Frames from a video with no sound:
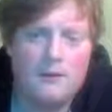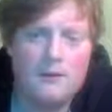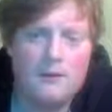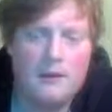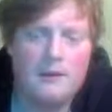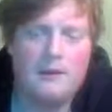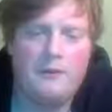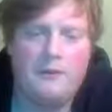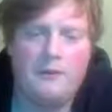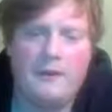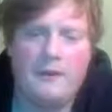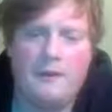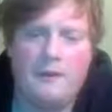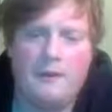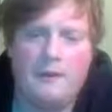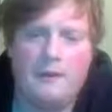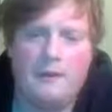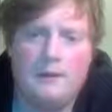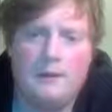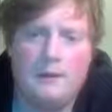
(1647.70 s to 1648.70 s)
And I
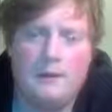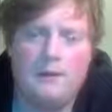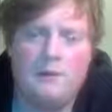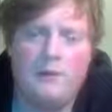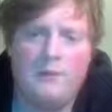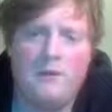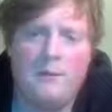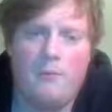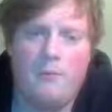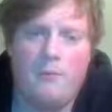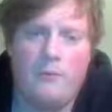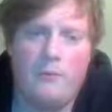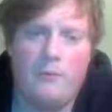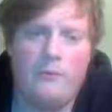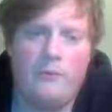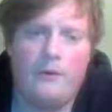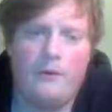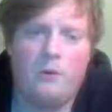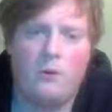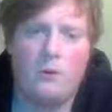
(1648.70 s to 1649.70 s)
think I remember
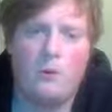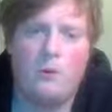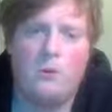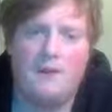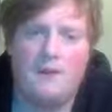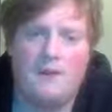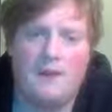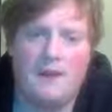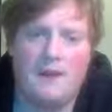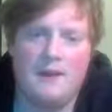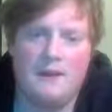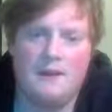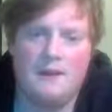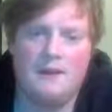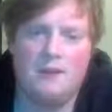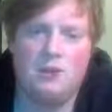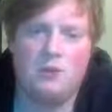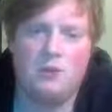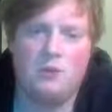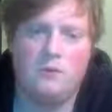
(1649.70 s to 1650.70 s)
recalling that
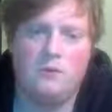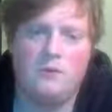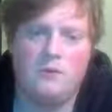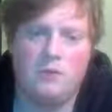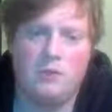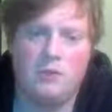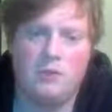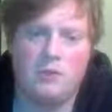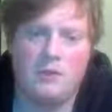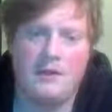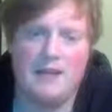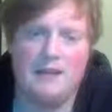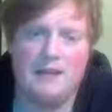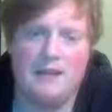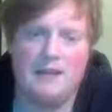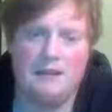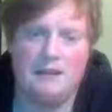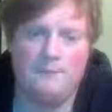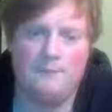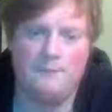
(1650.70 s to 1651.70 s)
he should have just
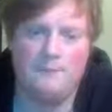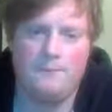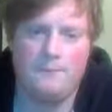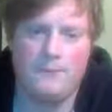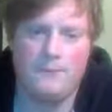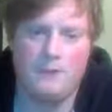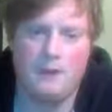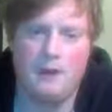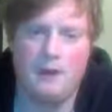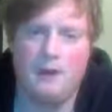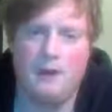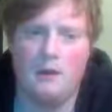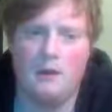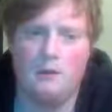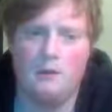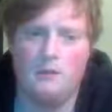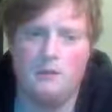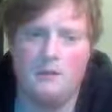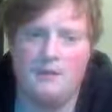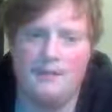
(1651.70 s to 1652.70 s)
taken
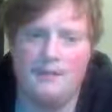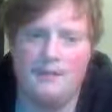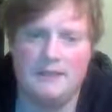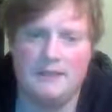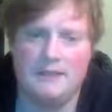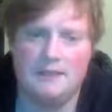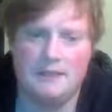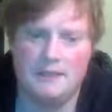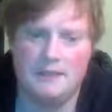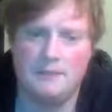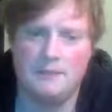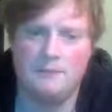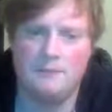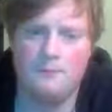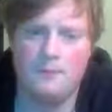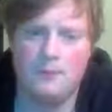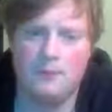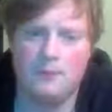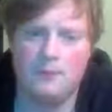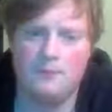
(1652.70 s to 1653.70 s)
on d6,
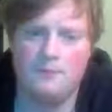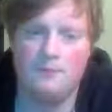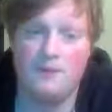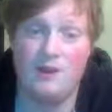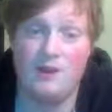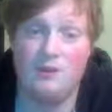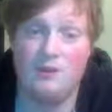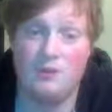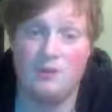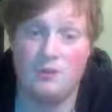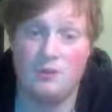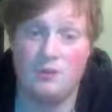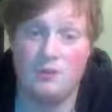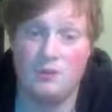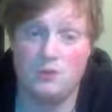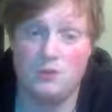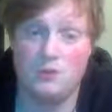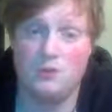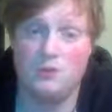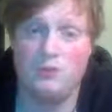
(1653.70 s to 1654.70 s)
because my
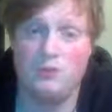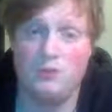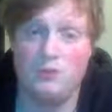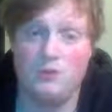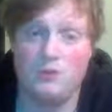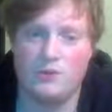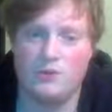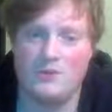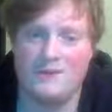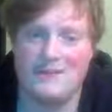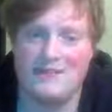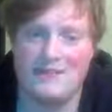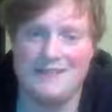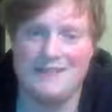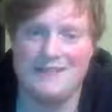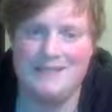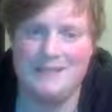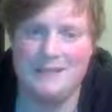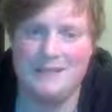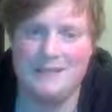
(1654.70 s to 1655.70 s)
2 pawns on
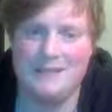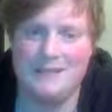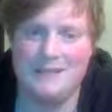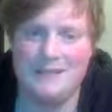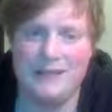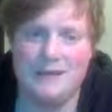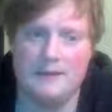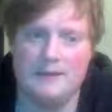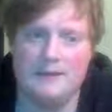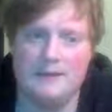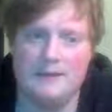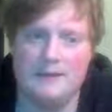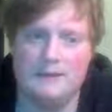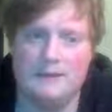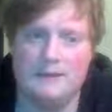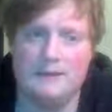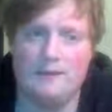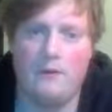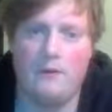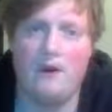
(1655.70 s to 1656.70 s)
d6 and
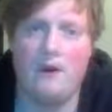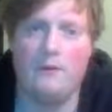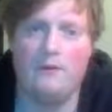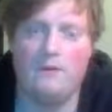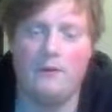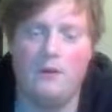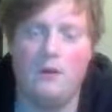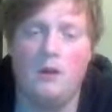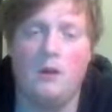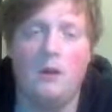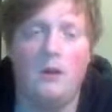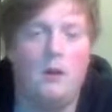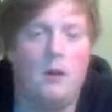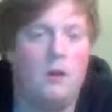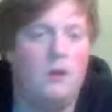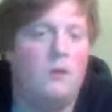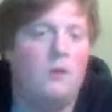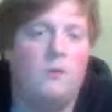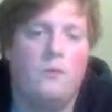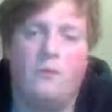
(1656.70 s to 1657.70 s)
c5
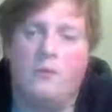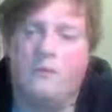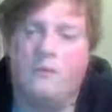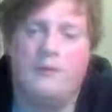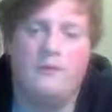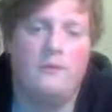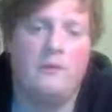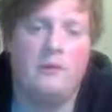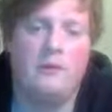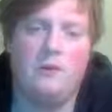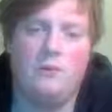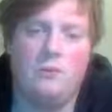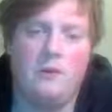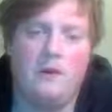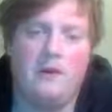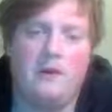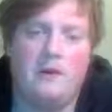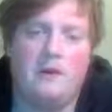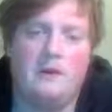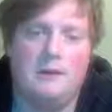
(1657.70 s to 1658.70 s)
would be very
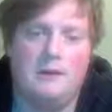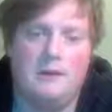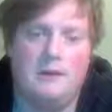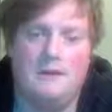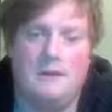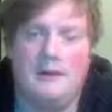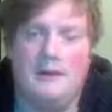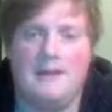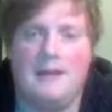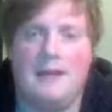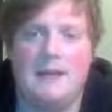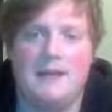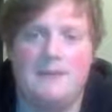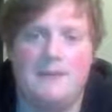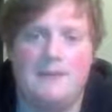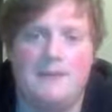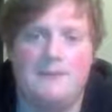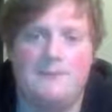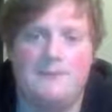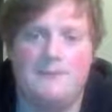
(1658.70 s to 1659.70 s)
weak in that
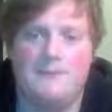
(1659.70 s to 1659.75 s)
case.